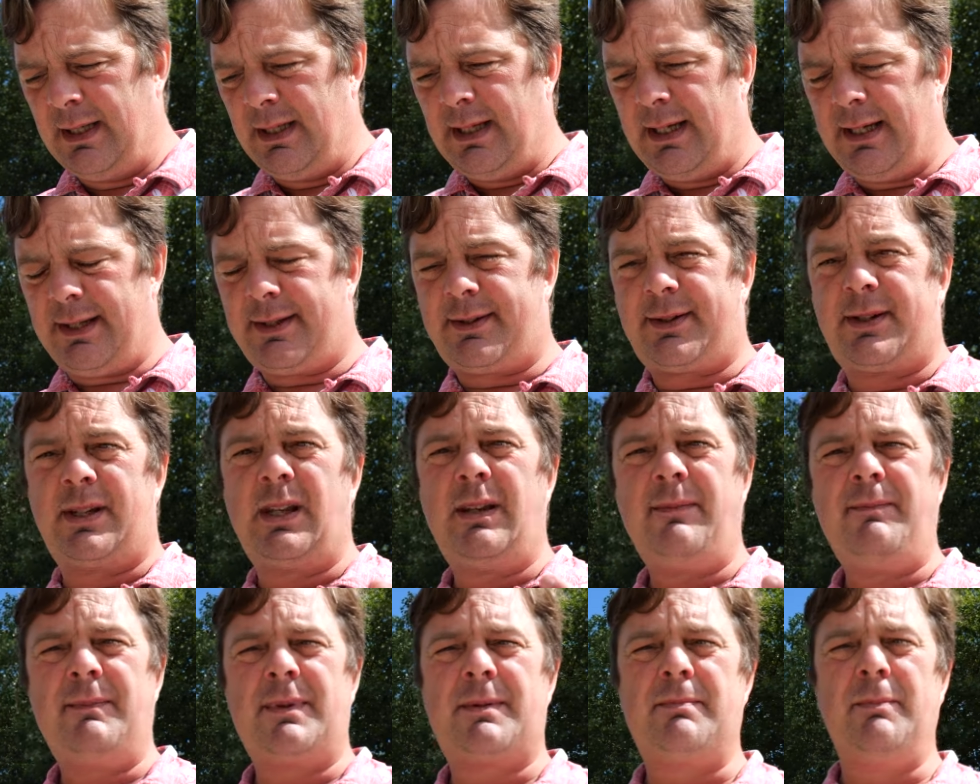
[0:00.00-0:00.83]
It
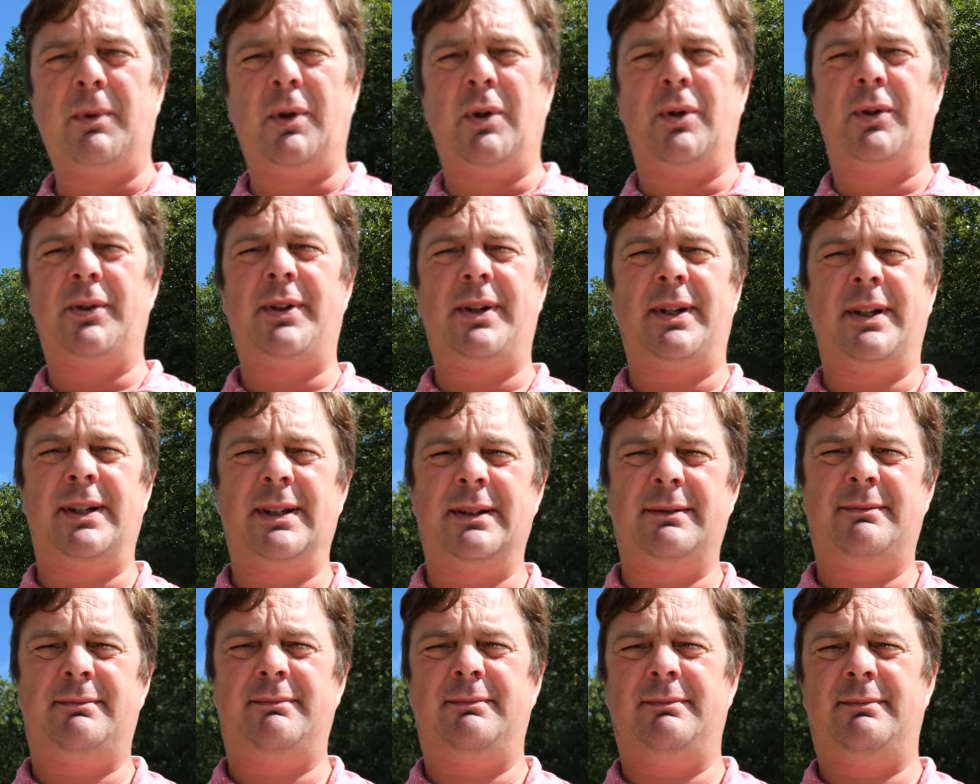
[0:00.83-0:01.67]
seems more than
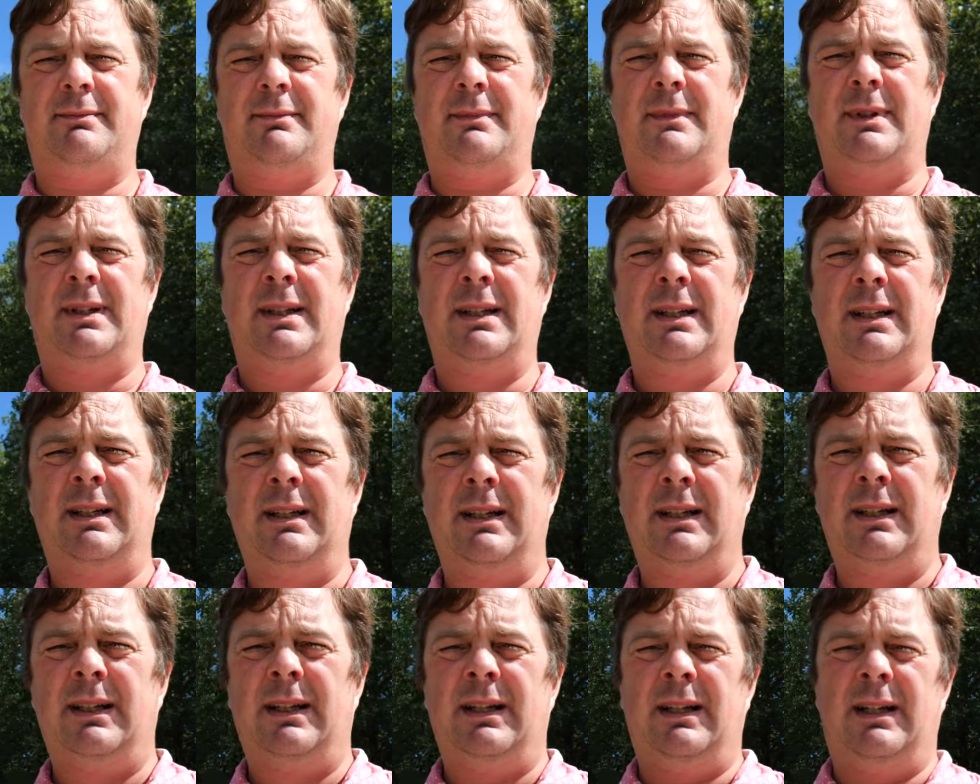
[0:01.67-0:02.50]
a
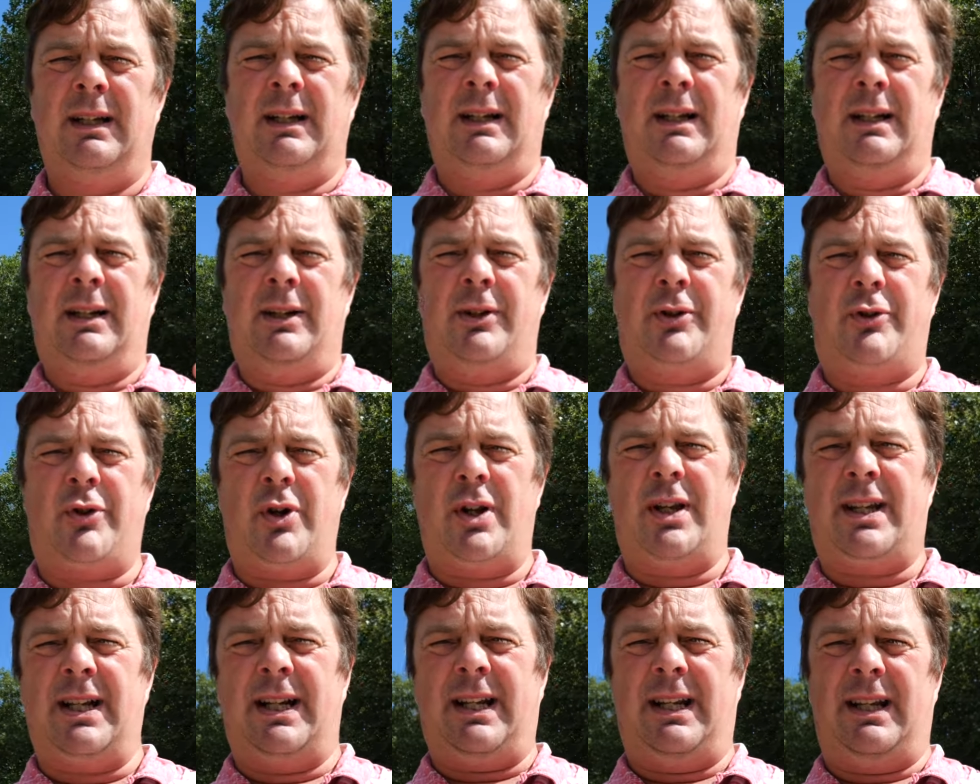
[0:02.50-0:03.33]

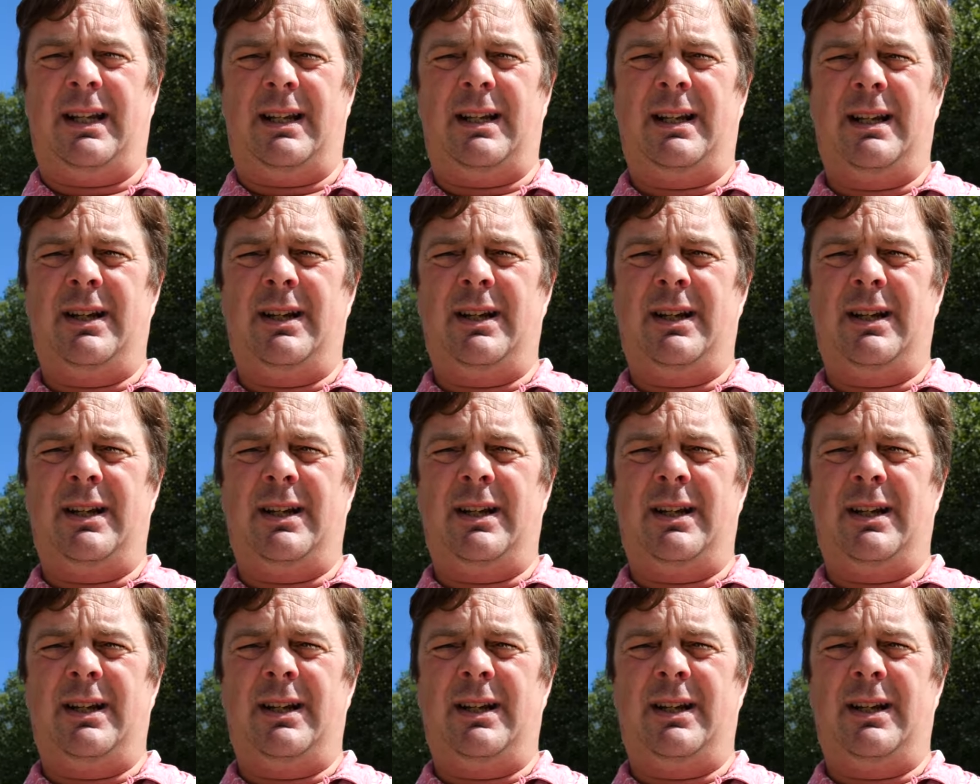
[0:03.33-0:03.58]
drinking it